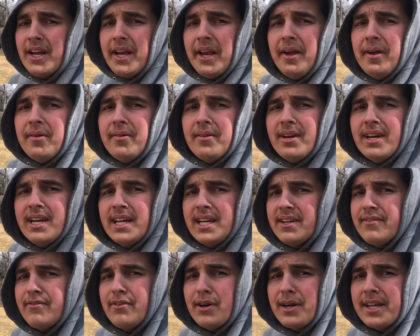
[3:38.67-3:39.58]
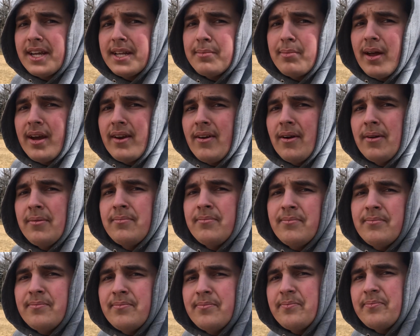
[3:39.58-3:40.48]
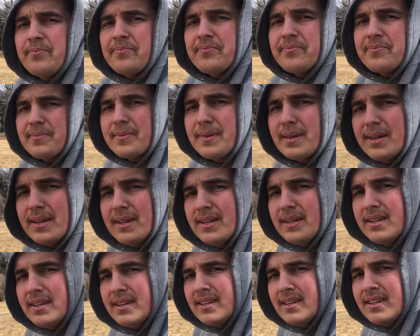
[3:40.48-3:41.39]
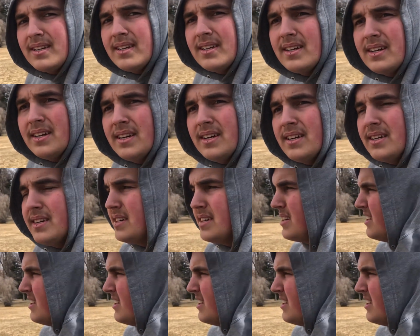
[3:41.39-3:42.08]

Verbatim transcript: rate it for a kid playground? It's going be more